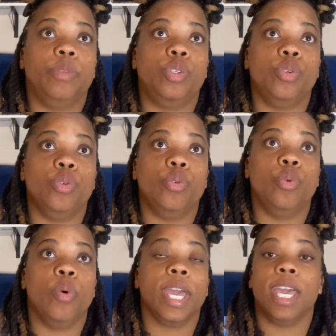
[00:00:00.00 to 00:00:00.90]

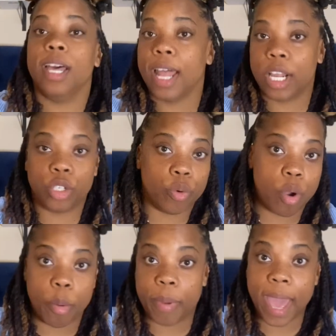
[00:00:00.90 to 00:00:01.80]
to heal at your
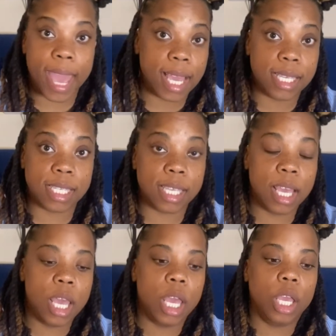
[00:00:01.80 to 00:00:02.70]
own pace,
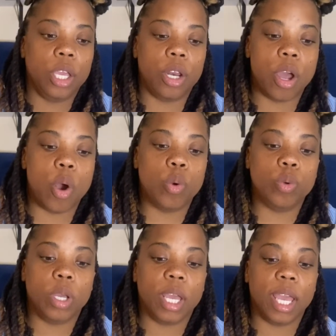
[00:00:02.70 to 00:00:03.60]
you know,
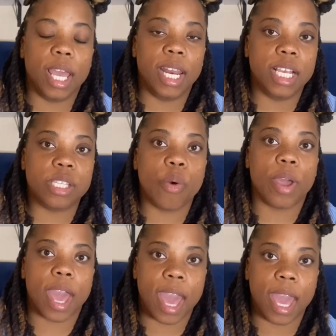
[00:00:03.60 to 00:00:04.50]
and it's
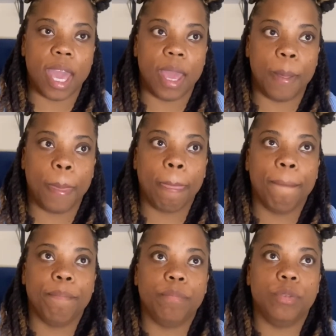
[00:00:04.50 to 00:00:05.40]
okay
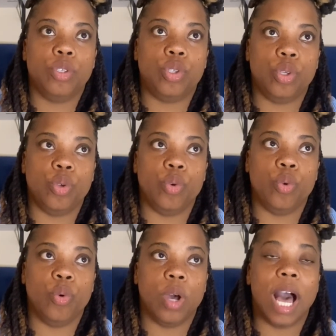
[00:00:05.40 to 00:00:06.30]

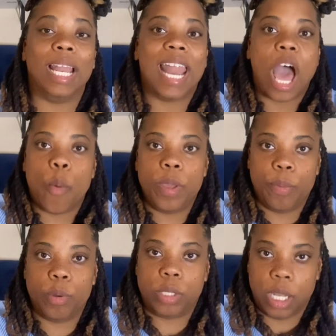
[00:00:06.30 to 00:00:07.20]
to allow
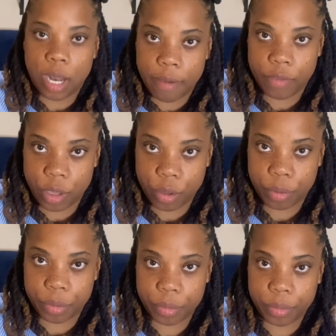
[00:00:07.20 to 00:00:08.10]
people to love
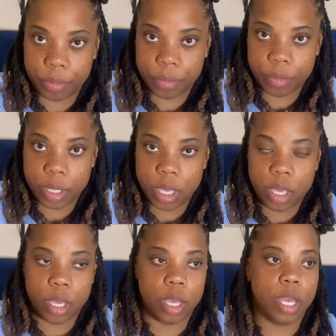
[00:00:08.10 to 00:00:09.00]
you.
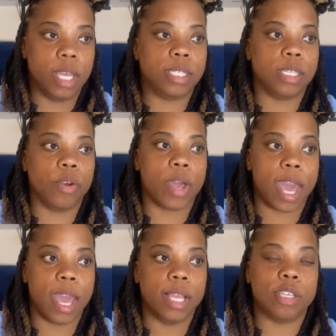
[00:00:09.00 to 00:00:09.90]
It's
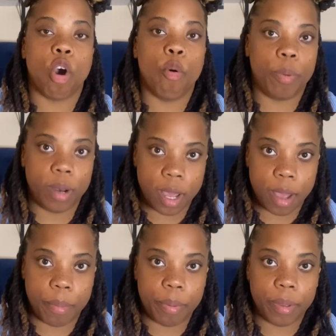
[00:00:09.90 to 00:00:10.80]
okay to open
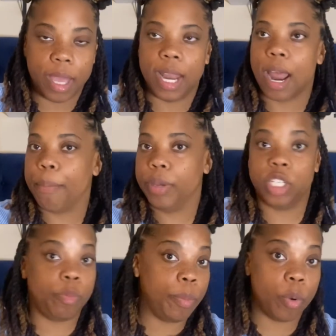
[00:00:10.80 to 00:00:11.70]
up and not
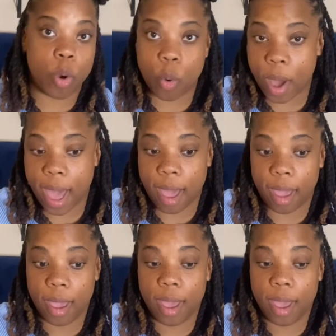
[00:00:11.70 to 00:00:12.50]
push people away.